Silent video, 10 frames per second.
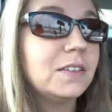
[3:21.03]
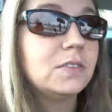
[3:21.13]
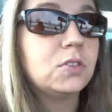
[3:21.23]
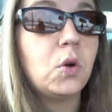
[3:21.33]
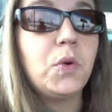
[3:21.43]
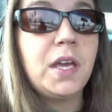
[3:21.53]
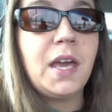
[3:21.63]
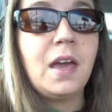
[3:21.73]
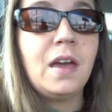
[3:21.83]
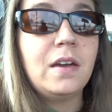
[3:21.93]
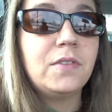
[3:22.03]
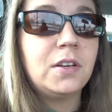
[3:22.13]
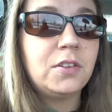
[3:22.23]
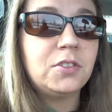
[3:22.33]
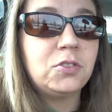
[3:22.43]
So we have
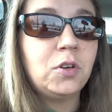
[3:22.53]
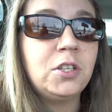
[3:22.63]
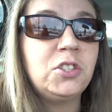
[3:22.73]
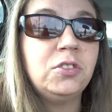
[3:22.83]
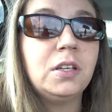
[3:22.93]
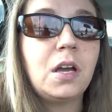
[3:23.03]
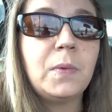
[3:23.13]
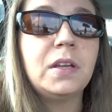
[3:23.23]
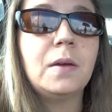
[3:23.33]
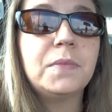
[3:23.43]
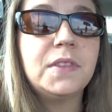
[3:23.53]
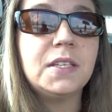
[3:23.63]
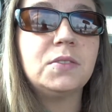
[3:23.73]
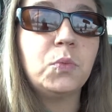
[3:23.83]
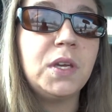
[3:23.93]
another storage unit coming up
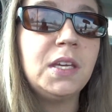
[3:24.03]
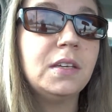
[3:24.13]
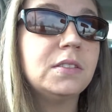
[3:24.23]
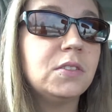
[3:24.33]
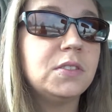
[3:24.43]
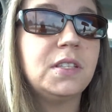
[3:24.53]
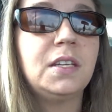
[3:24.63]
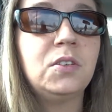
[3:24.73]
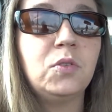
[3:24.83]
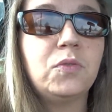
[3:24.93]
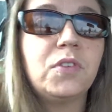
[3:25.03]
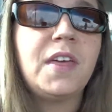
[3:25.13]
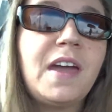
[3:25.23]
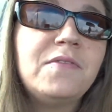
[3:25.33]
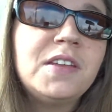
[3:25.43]
this week, so stay tuned for that